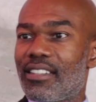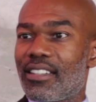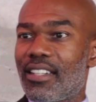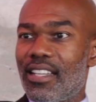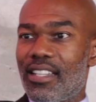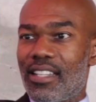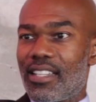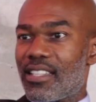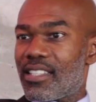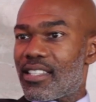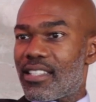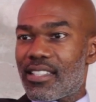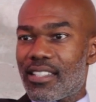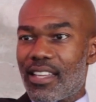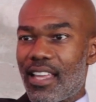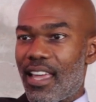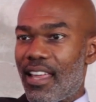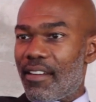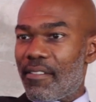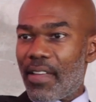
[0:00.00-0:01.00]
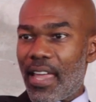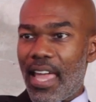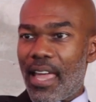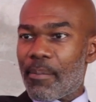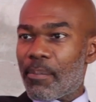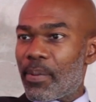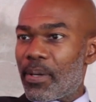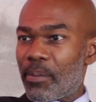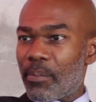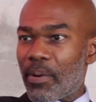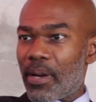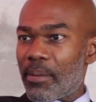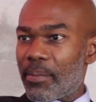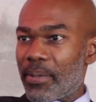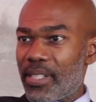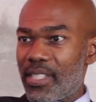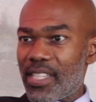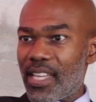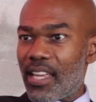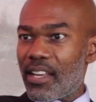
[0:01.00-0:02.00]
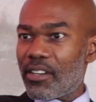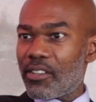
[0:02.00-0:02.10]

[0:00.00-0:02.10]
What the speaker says: and this kind of happened probably 10